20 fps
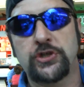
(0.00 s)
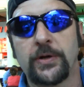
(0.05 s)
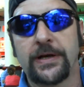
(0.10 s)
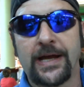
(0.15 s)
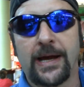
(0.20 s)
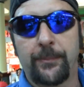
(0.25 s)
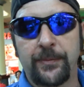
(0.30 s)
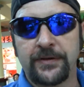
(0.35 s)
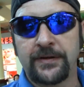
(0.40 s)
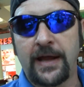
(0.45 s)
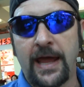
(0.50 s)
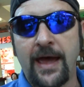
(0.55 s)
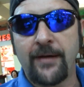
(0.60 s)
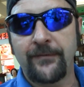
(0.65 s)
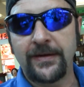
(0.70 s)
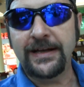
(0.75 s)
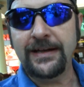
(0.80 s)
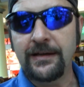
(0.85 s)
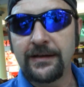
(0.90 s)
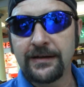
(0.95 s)
shooting up into
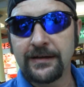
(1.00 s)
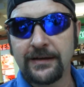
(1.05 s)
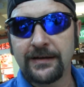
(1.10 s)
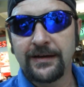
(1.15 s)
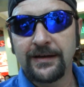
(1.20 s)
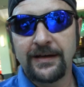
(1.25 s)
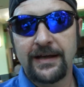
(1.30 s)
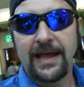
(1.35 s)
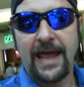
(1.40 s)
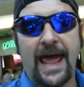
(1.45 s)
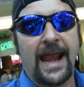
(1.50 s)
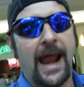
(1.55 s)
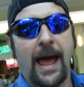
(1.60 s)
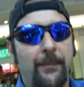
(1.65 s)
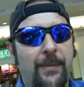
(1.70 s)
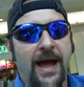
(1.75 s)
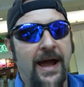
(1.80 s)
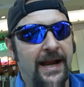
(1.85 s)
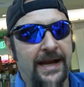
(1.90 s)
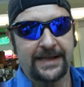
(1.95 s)
heaven. And I'm
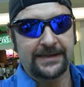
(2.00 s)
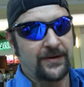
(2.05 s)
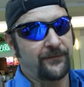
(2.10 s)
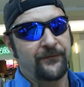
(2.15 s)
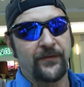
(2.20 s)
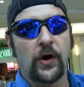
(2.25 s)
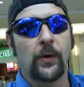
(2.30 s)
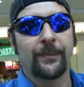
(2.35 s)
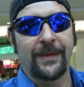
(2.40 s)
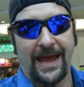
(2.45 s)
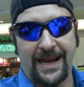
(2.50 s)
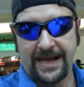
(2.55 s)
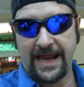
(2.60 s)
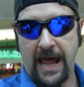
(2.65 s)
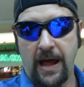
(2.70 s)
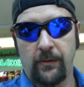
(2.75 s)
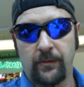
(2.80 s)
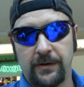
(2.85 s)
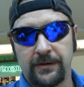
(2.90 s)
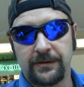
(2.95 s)
not going to get to film that now.
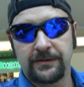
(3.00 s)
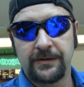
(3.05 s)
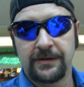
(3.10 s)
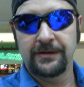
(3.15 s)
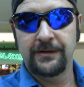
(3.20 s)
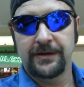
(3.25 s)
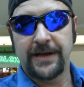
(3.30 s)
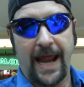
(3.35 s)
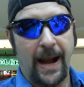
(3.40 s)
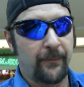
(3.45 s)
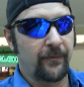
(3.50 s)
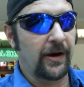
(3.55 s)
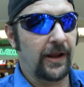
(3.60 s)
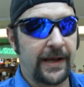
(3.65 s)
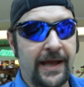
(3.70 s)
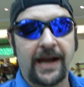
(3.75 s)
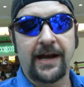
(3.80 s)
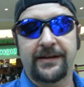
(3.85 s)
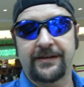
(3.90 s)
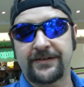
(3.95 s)
And I'm really
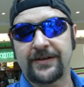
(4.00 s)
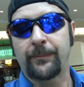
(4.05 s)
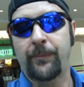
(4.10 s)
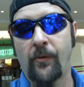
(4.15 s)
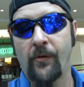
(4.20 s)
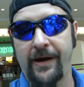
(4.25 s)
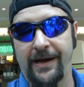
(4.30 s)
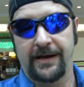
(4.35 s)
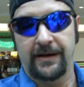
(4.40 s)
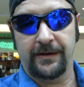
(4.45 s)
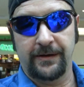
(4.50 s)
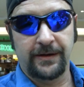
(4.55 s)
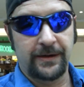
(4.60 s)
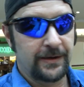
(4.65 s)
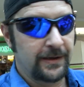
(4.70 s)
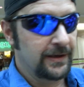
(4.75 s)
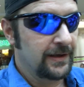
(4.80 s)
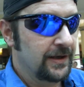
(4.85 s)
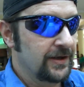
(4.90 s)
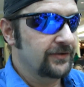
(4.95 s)
kind of disappointed.
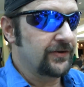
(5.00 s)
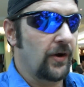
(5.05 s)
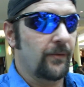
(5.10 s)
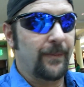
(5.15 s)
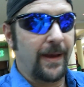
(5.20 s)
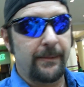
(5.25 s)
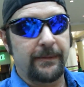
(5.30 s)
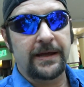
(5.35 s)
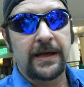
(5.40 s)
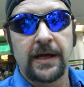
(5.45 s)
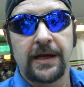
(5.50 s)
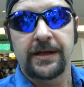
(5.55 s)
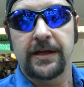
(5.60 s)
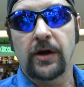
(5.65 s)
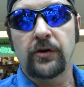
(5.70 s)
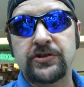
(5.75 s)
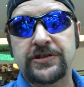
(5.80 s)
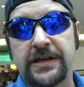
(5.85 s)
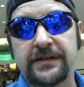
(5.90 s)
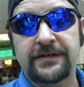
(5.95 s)
So maybe, you know,
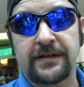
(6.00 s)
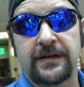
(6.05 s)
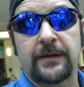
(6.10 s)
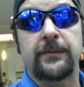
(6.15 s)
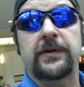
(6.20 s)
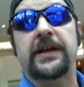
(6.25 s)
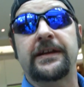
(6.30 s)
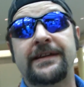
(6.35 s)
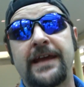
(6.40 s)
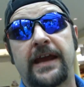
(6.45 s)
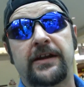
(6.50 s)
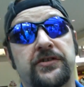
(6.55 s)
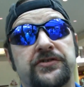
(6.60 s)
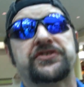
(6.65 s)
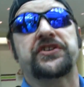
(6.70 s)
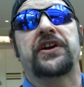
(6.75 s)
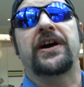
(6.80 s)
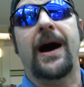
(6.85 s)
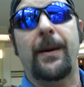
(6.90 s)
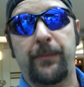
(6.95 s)
Jesus, if you could take just a
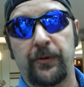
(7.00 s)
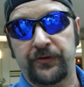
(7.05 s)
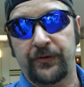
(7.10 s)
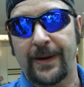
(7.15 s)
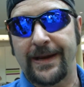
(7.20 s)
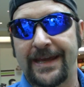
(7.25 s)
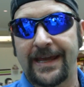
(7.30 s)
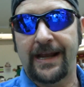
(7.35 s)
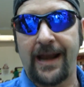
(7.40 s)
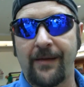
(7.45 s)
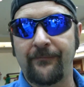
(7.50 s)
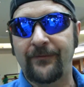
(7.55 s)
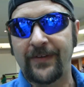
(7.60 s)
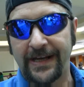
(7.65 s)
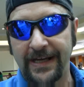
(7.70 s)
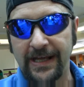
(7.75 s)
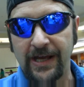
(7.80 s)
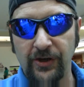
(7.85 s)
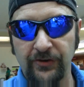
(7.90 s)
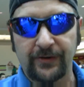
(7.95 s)
couple so I can get it on
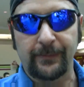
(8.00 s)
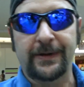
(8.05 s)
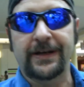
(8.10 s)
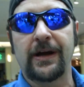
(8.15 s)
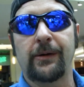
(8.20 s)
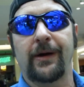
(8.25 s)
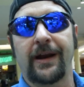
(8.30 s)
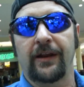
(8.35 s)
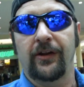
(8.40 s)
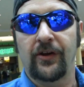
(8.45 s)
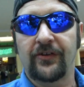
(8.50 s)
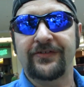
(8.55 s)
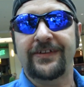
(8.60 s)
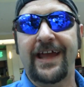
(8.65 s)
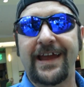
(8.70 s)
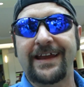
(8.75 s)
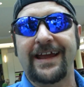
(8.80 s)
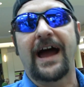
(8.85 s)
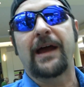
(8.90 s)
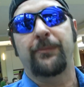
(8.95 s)
video so we know what it looks
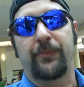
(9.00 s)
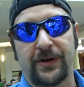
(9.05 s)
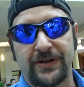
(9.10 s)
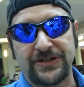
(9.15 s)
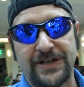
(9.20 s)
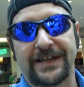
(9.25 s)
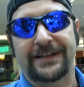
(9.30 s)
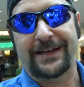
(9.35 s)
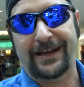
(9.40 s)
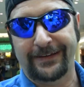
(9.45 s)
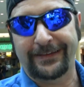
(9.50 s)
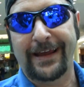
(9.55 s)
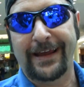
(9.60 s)
like, I appreciate that.